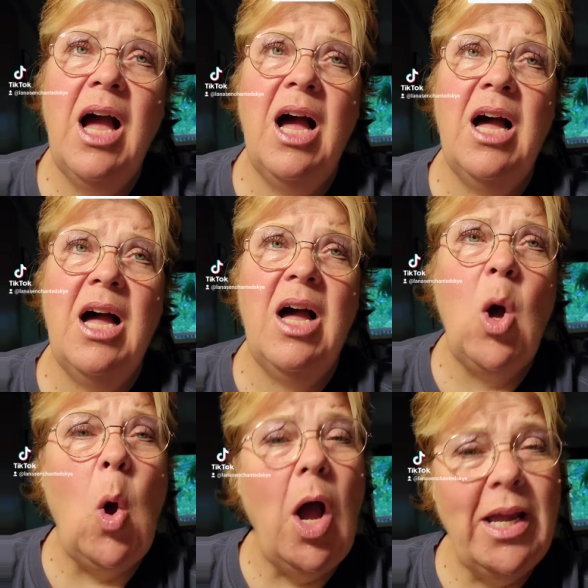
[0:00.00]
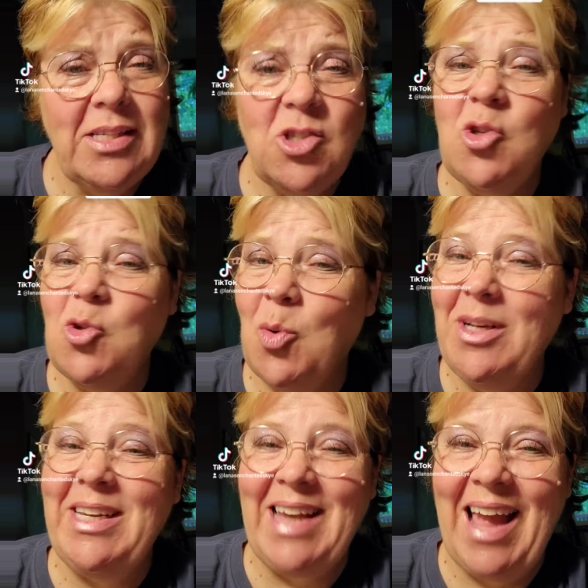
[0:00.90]
August
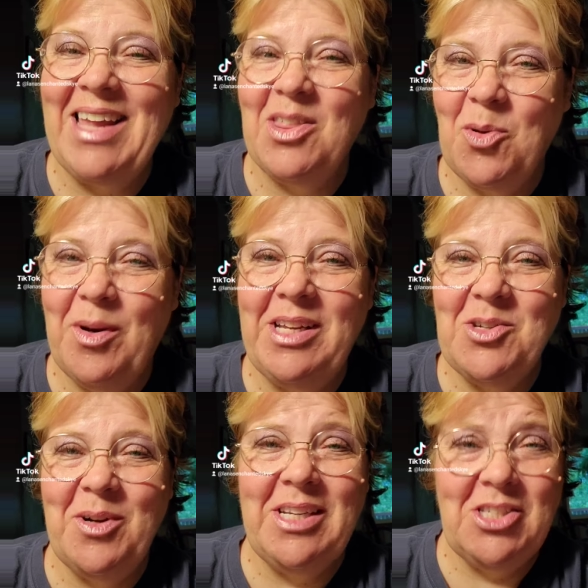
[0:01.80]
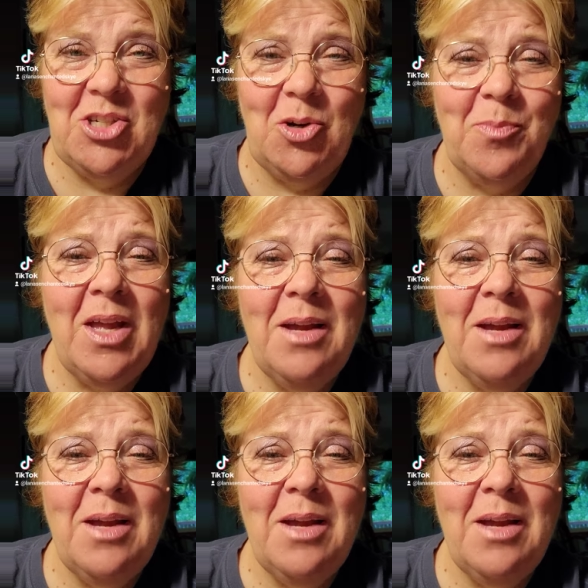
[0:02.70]
29th, 2022.